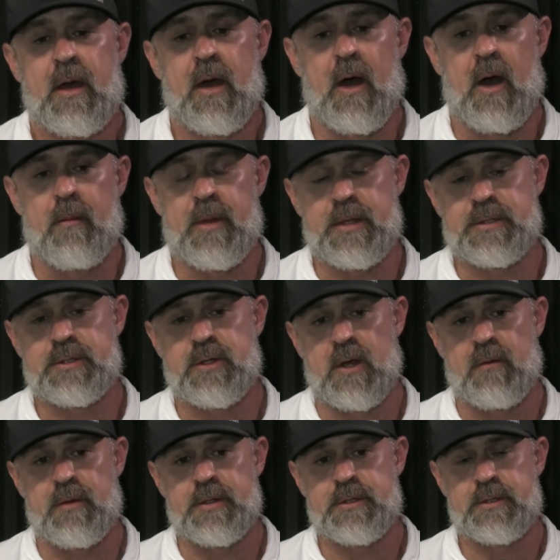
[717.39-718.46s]
in
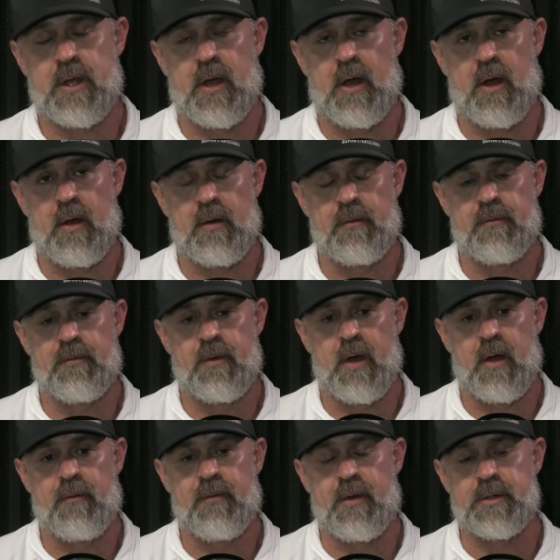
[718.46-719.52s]
service of
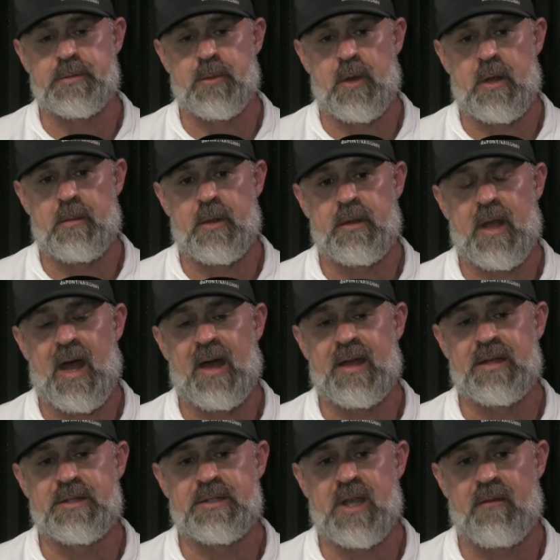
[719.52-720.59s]
1st Marine
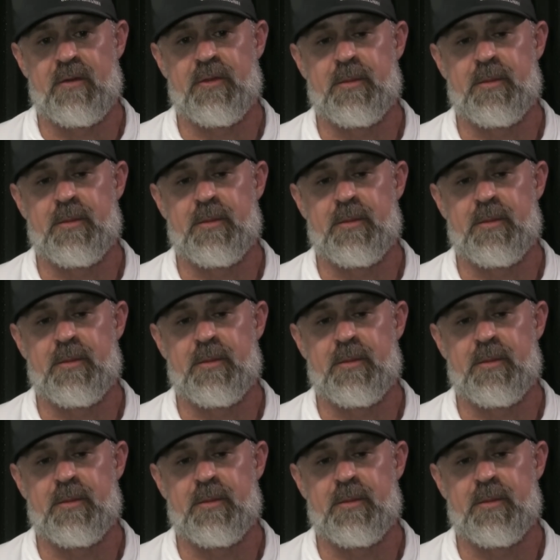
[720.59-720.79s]
Battalion, 7th